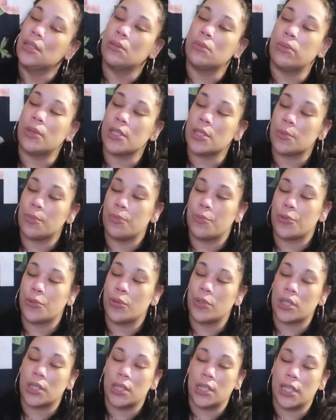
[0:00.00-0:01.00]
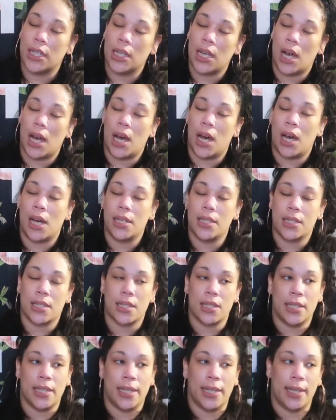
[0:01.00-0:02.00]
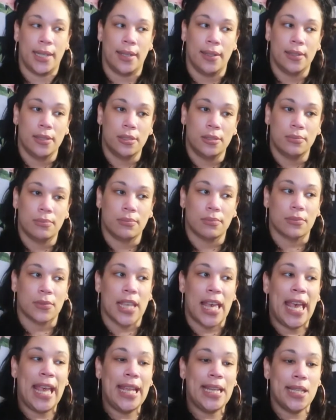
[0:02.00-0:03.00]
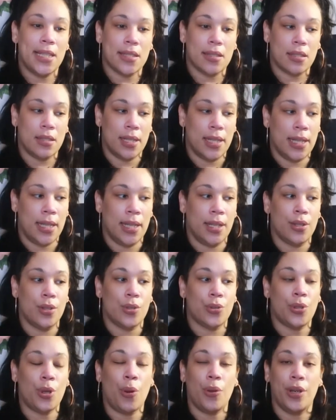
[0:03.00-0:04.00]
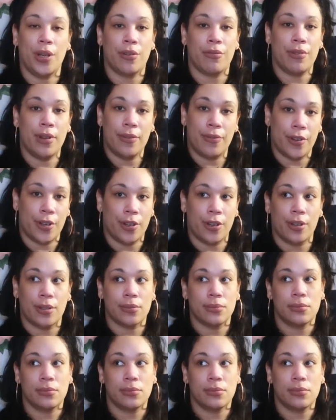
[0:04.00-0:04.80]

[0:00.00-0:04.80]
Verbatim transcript: was brutally, honestly, heinously thrown at river.